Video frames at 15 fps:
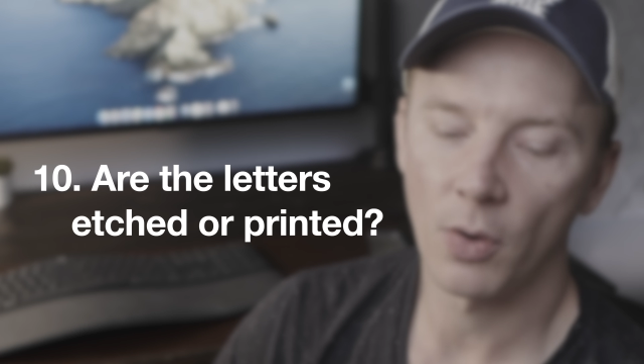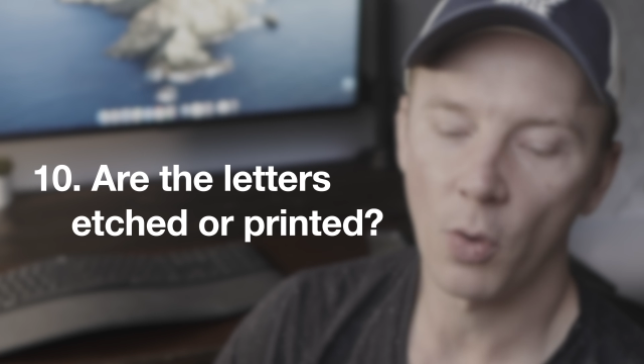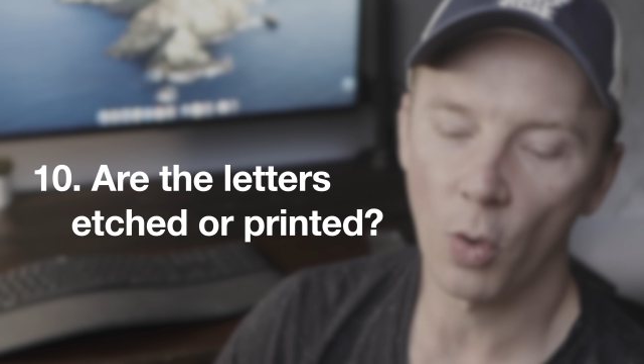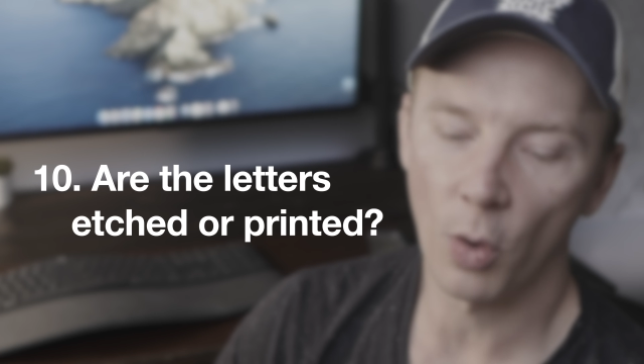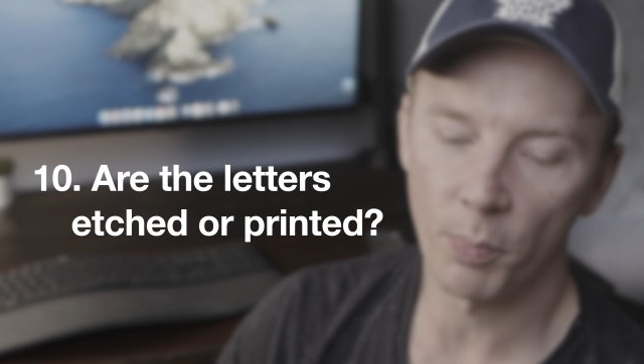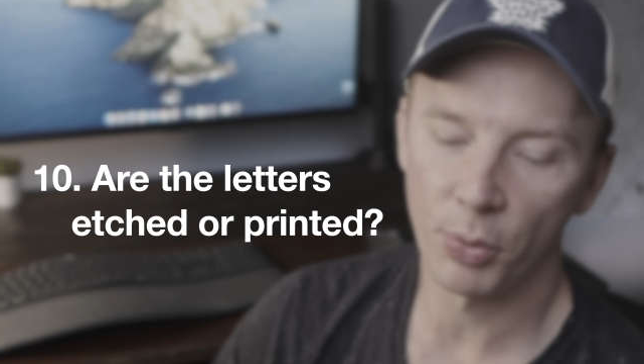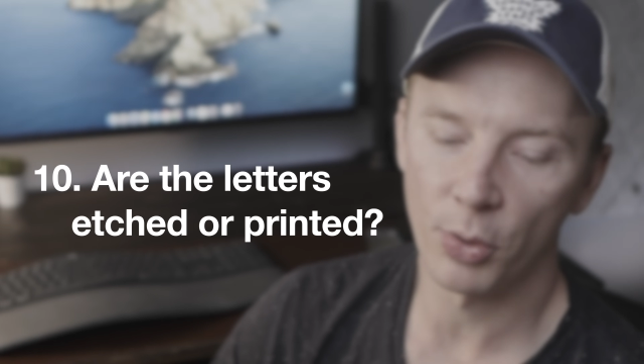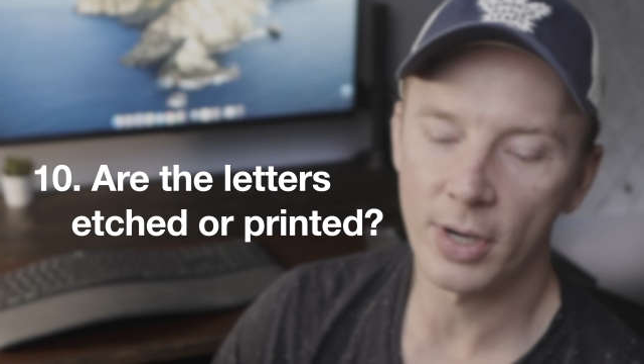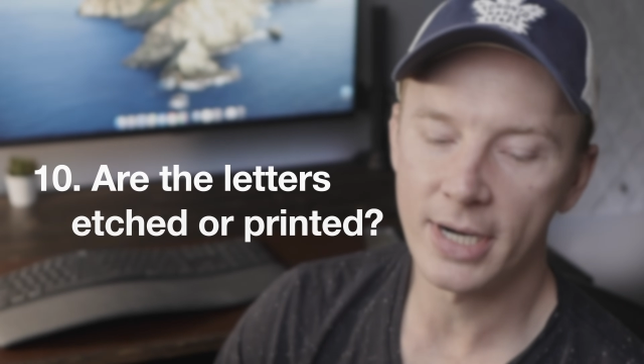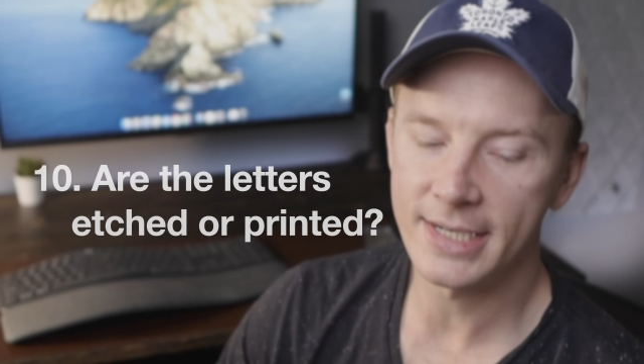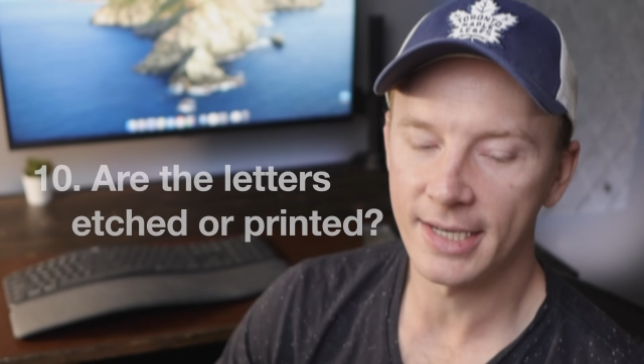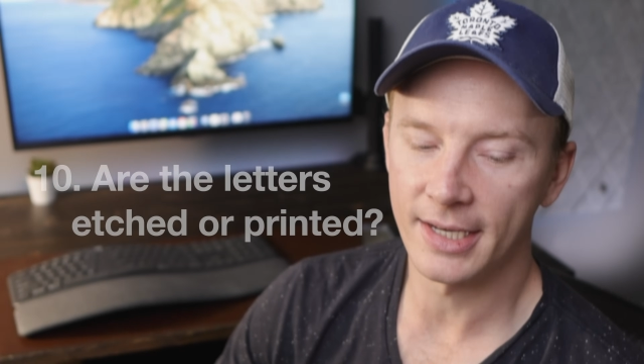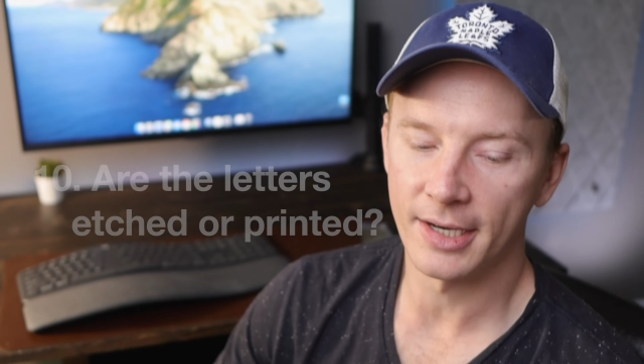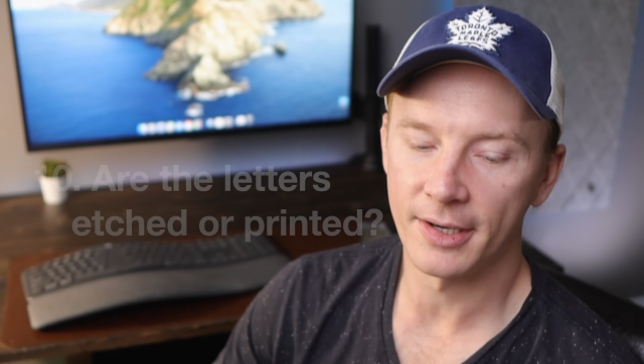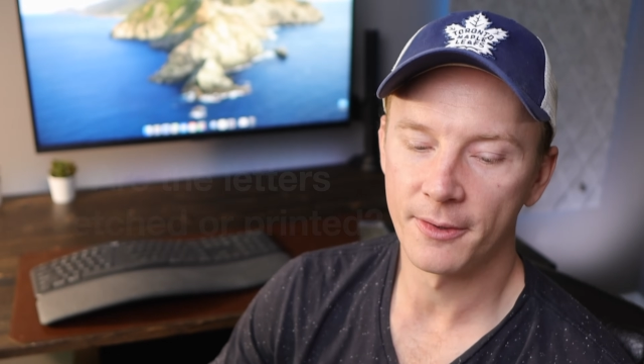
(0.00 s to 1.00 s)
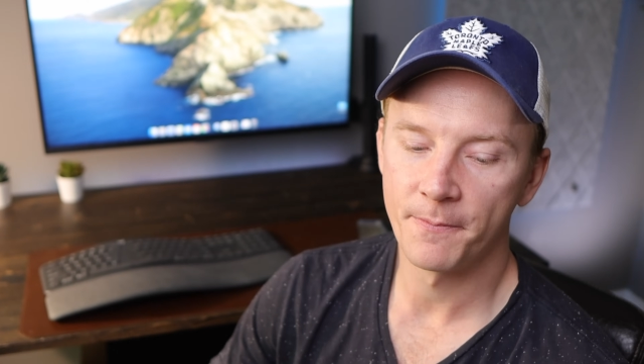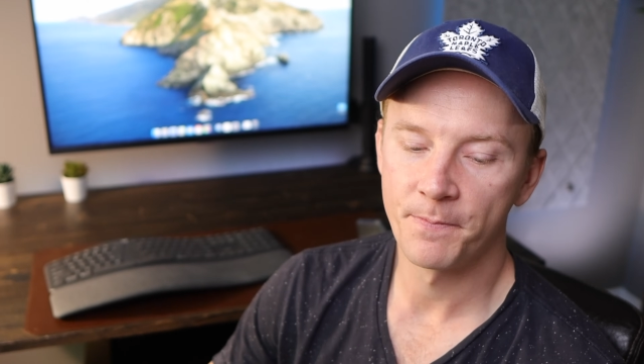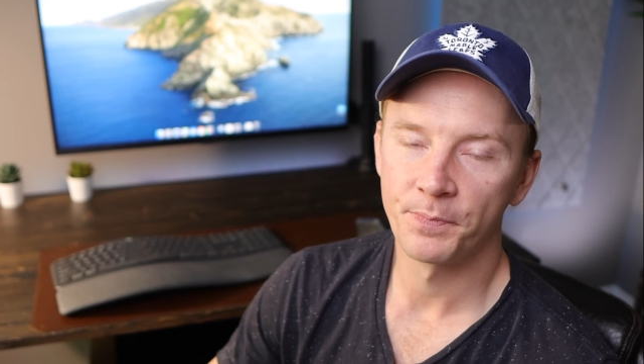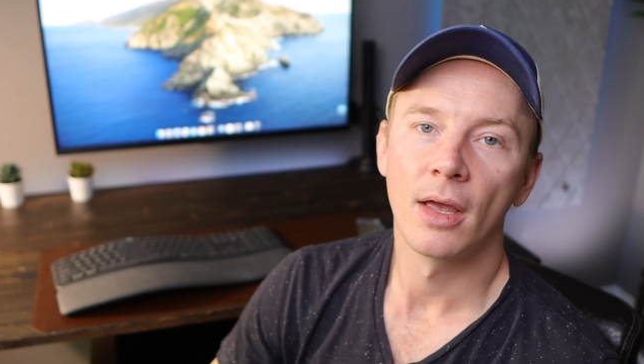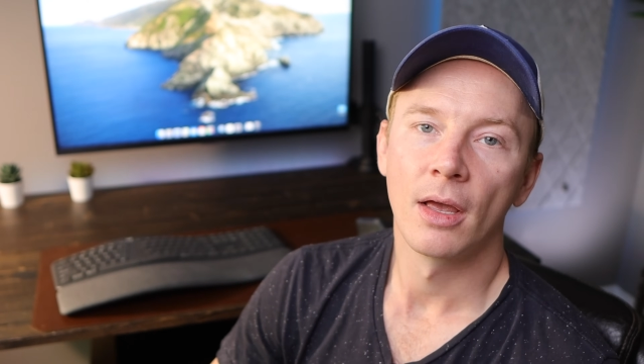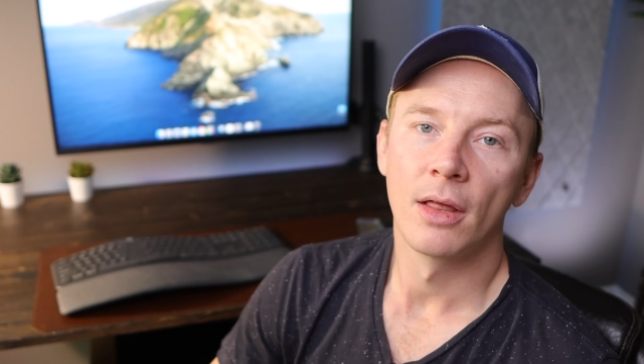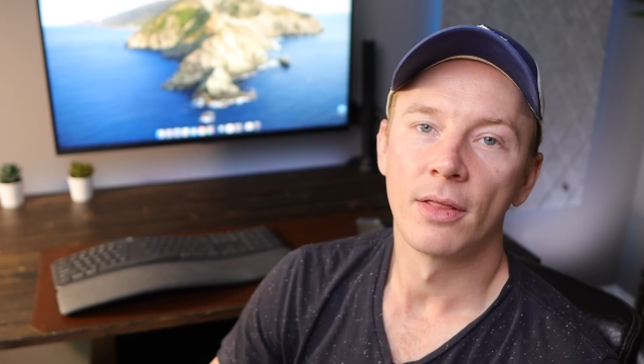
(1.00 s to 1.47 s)
or printed?
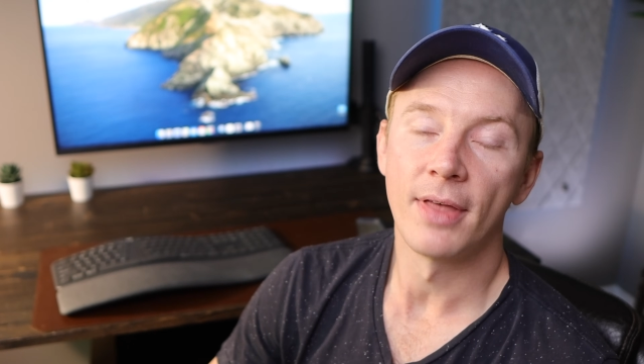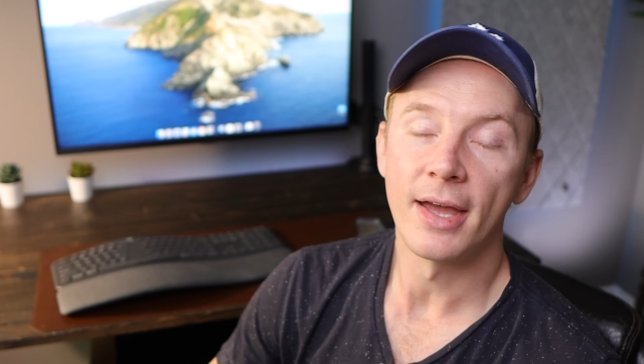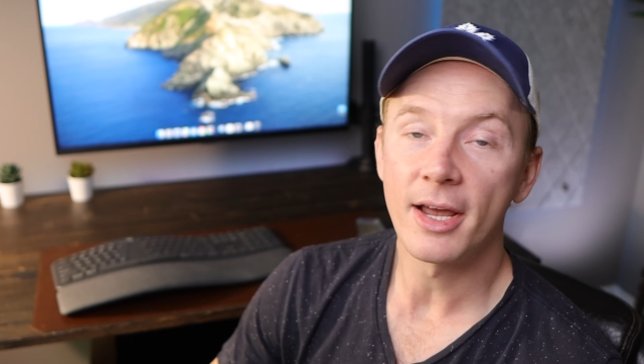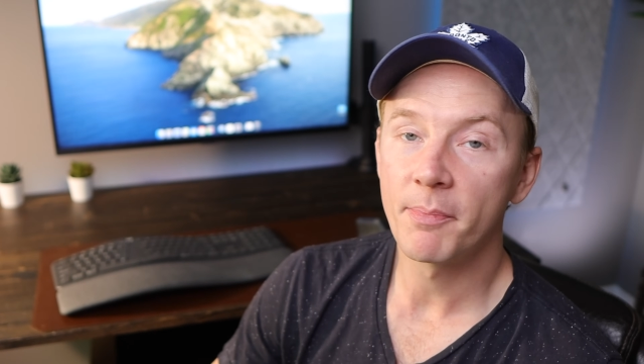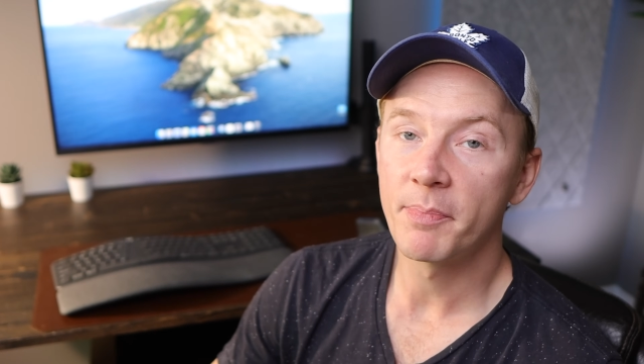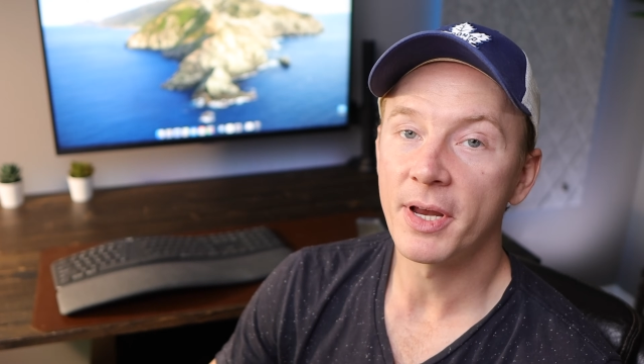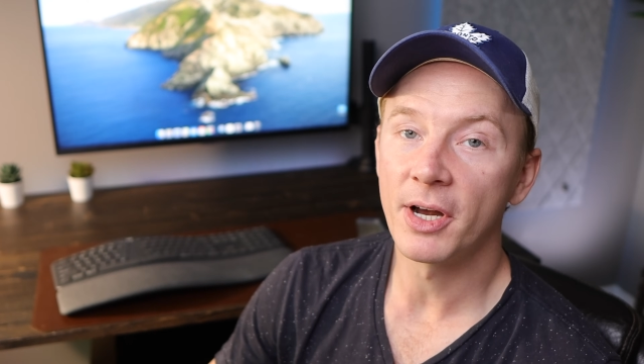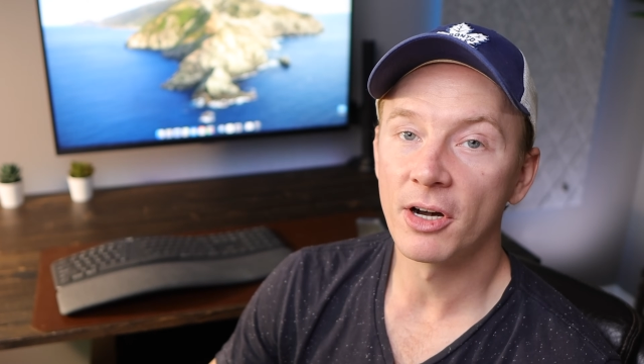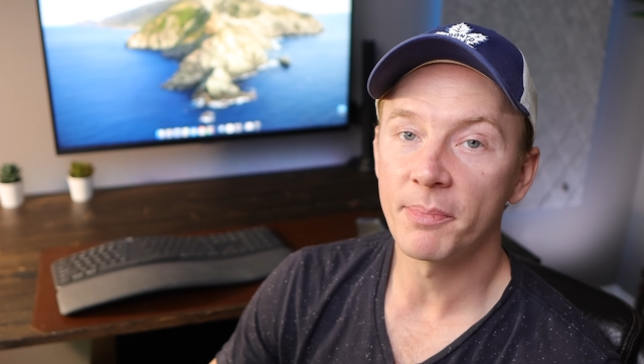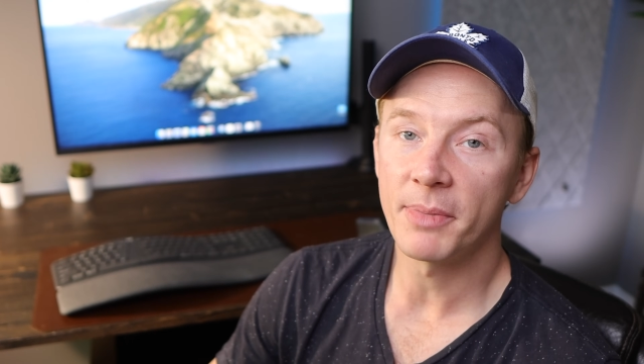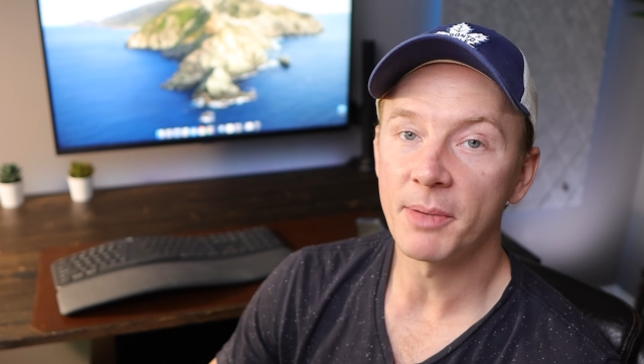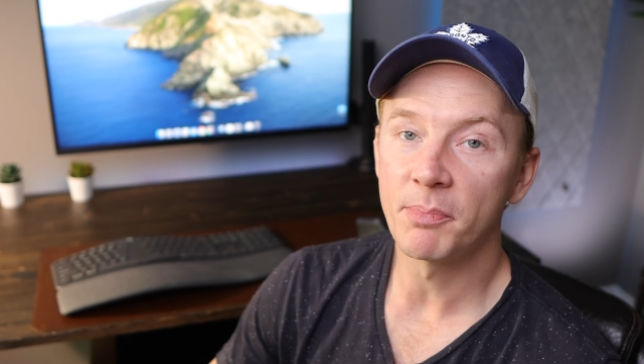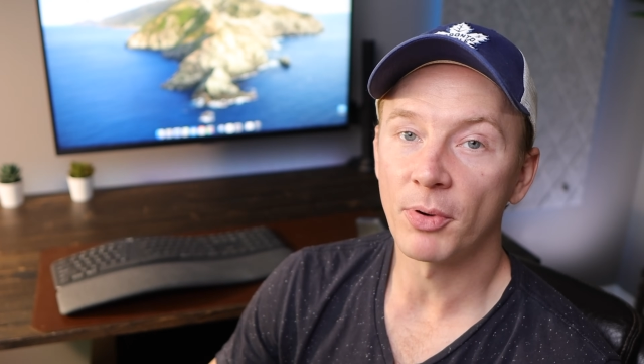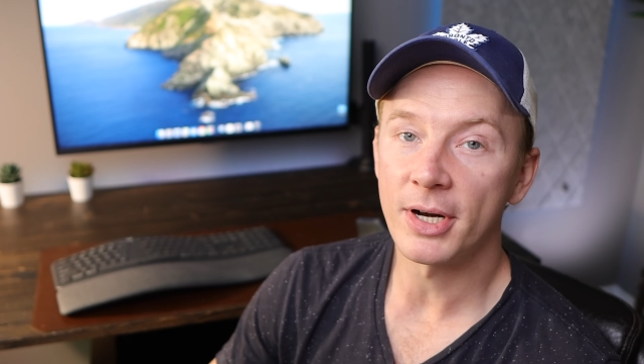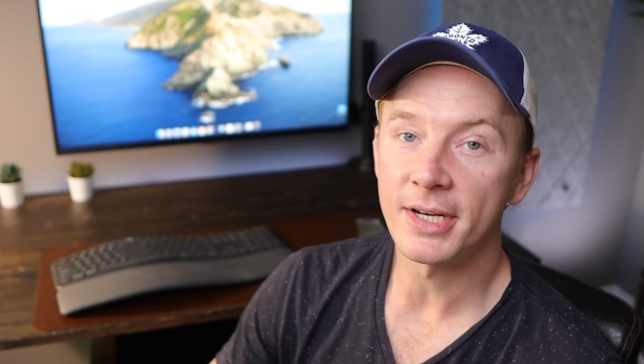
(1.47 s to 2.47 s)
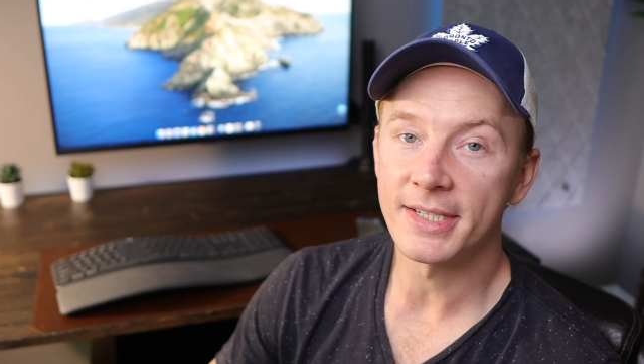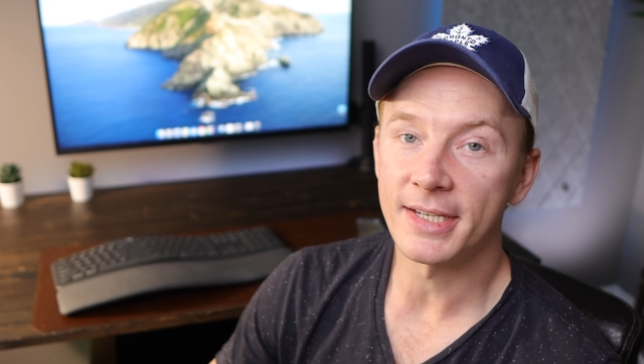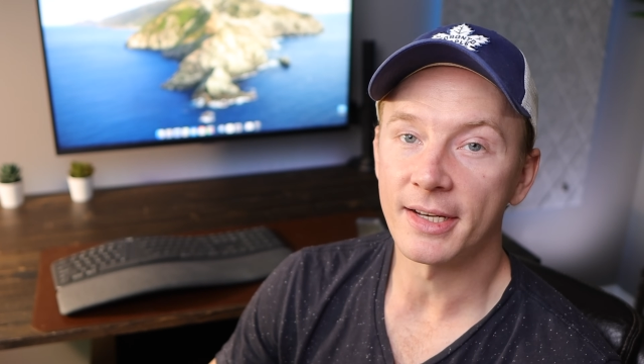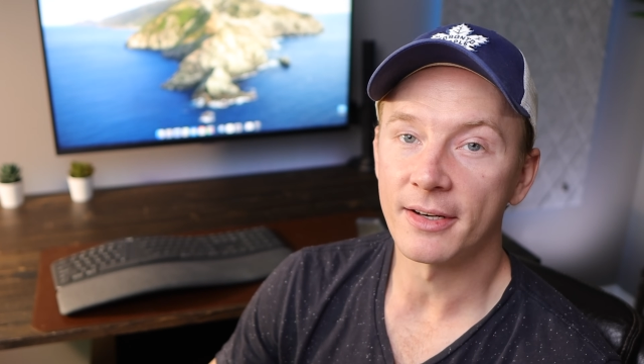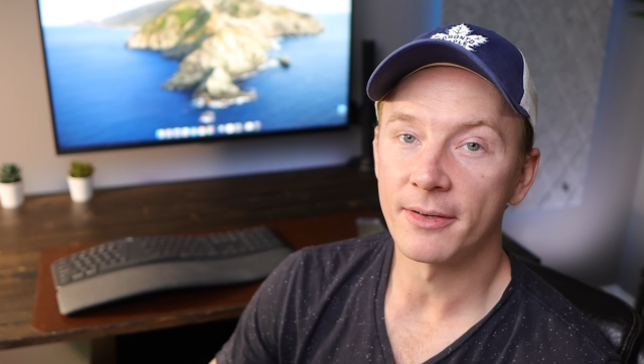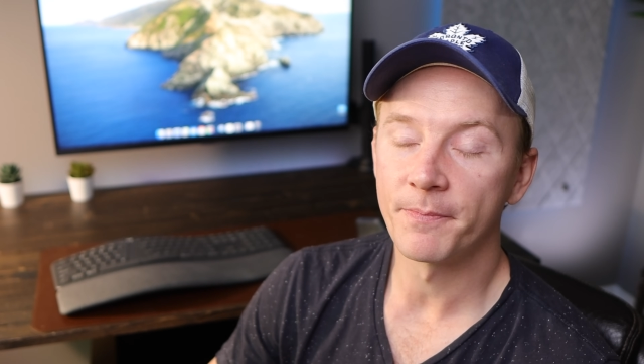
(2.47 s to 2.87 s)
They appear to be printed.